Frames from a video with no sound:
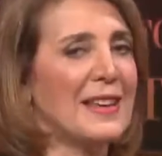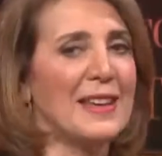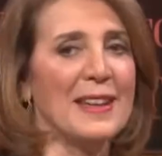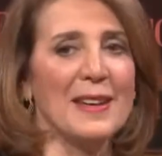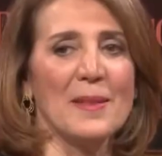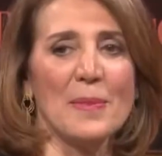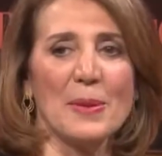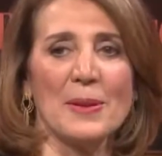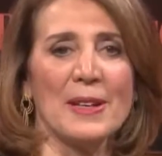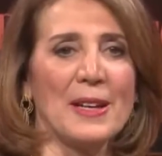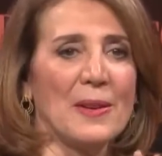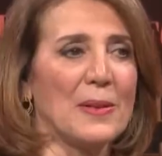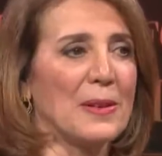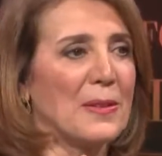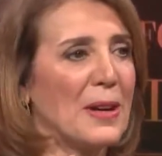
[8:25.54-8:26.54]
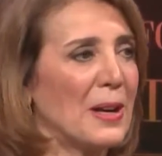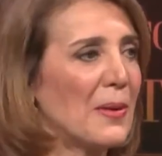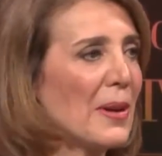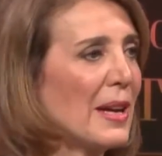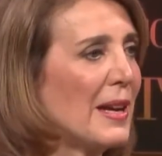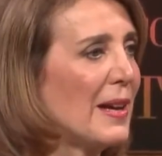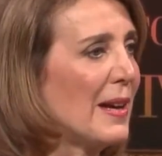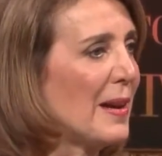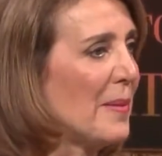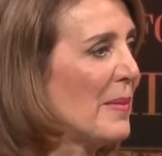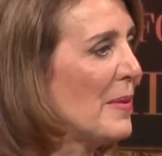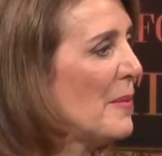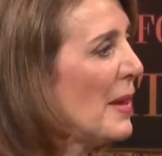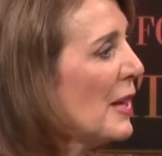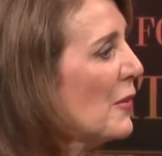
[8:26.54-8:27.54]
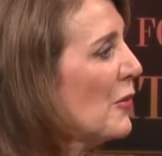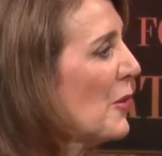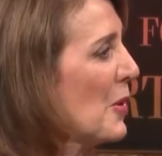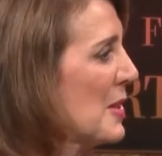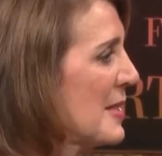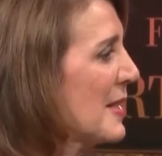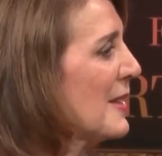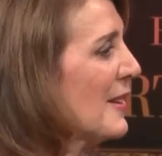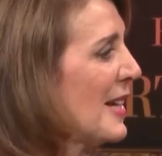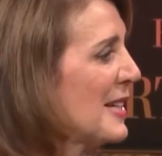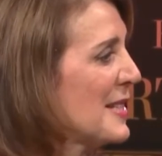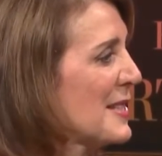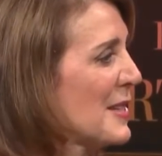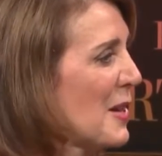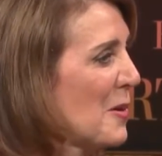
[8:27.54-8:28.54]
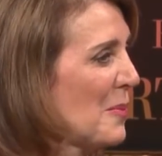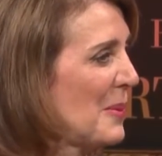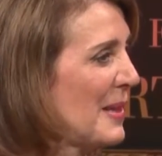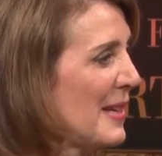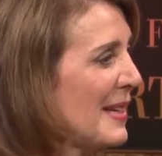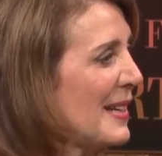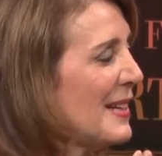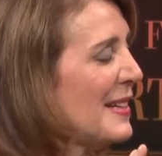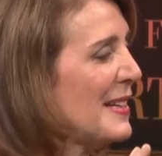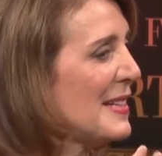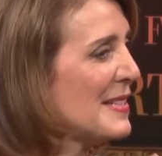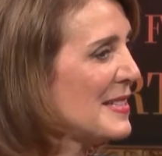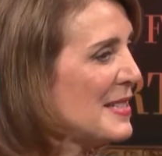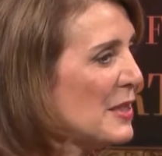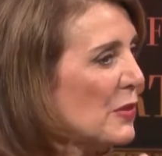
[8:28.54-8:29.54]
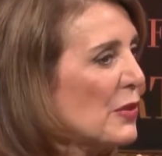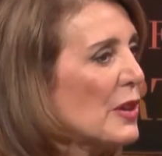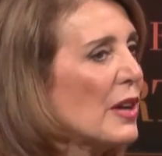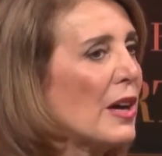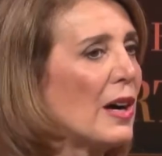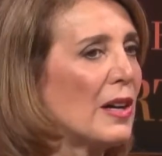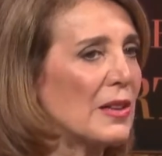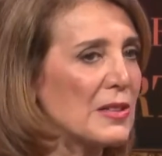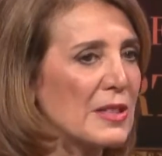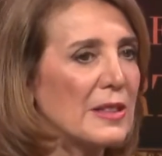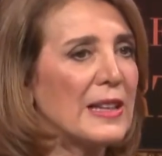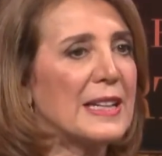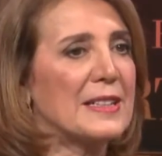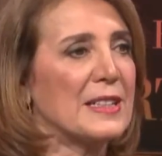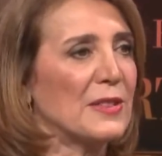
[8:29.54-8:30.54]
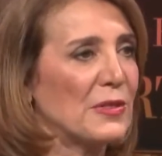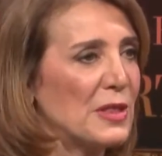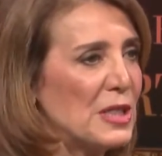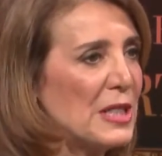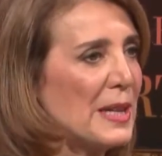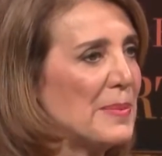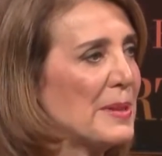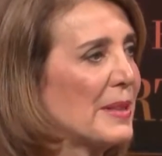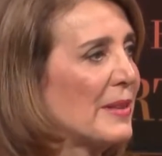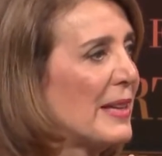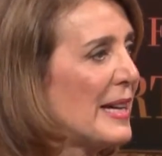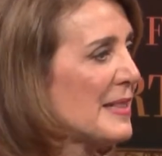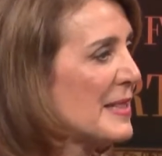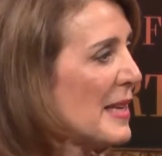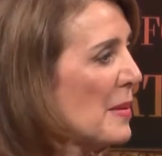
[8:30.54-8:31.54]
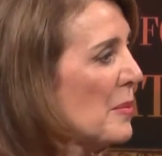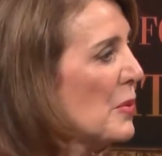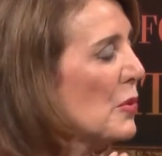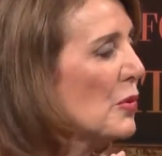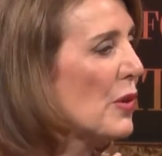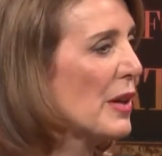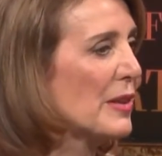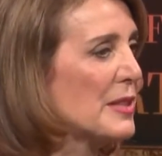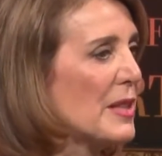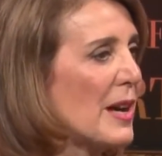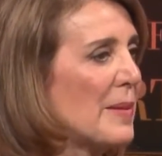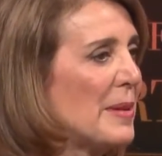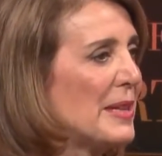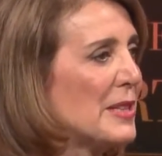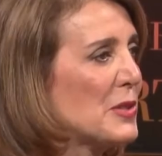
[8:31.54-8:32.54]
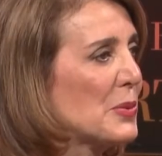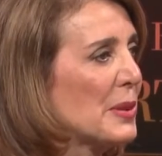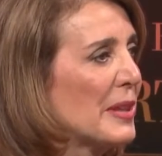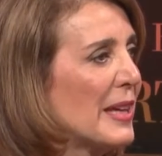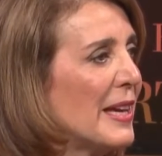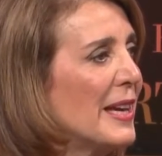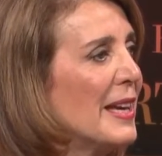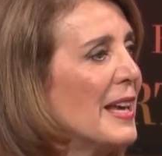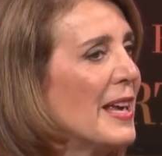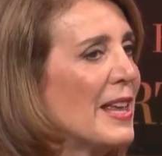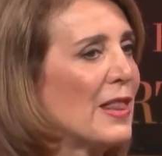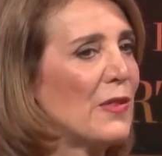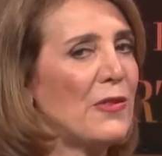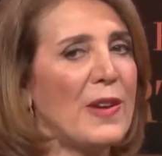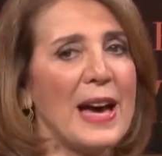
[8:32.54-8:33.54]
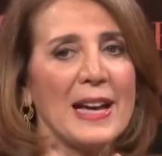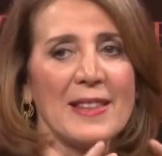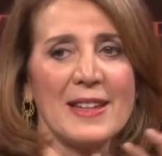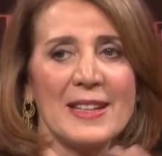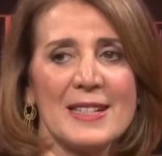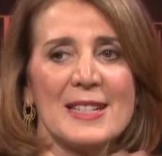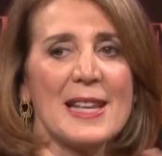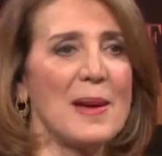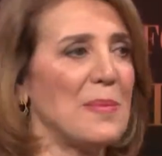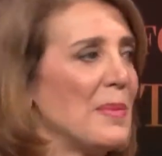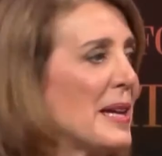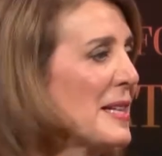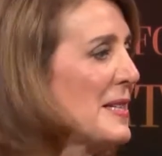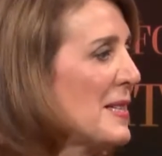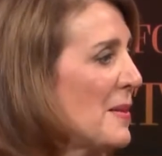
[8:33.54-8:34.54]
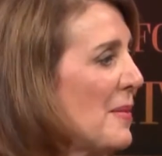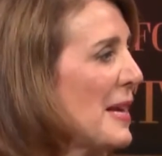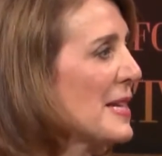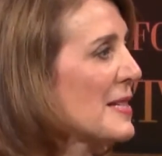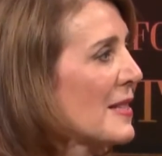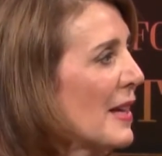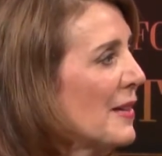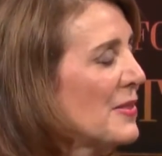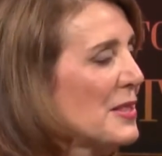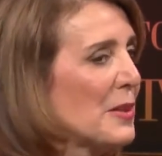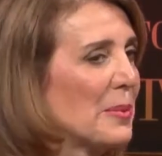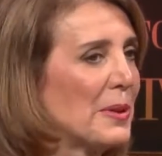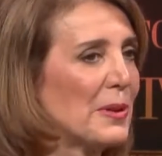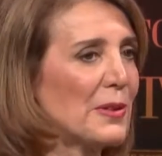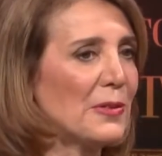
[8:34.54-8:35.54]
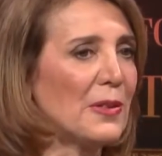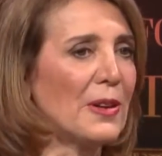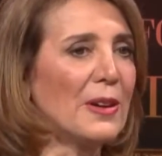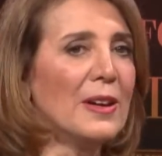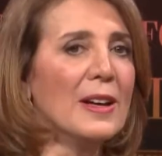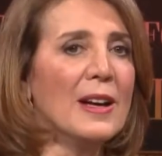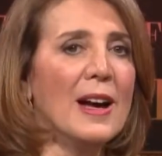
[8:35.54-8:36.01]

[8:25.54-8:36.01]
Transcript: the, you know, a great metaphor is a kaleidoscope, that it's different colors of glass, different shapes of glass. They move all the time, and it's really the fact that it's that mix that makes life so beautiful.